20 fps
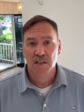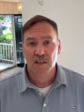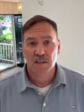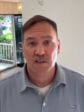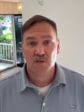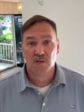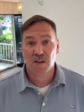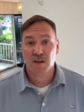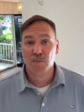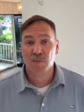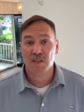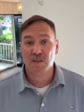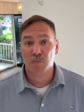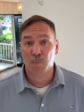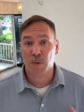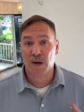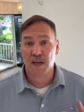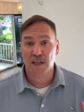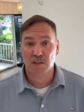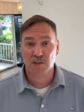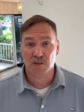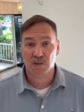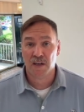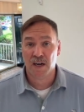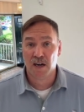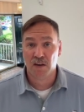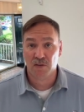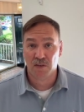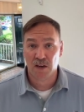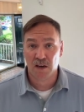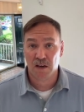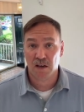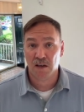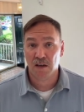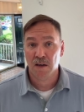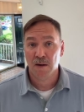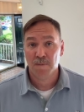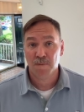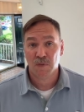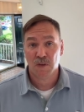So that means buyers are out there.
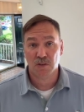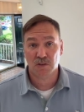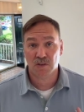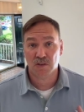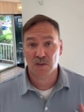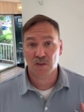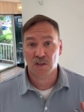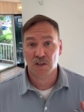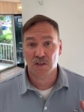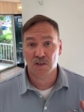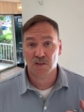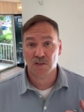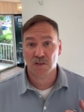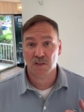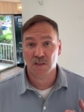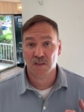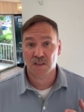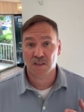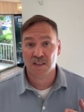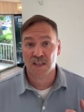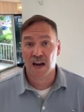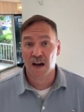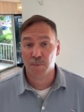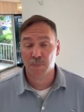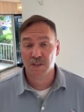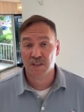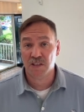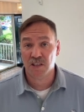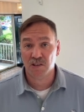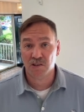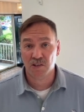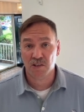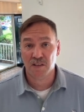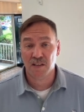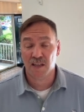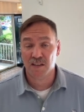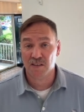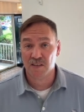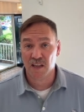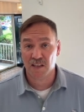There's competition,
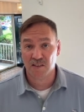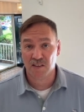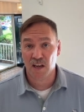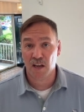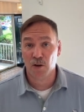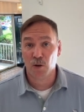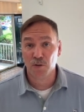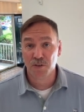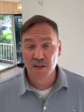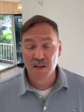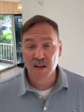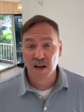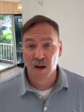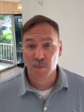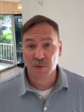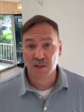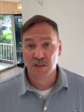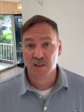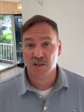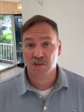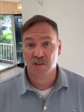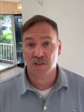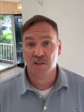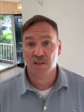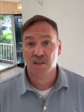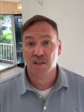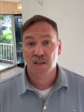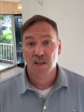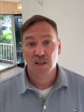that's healthy competition.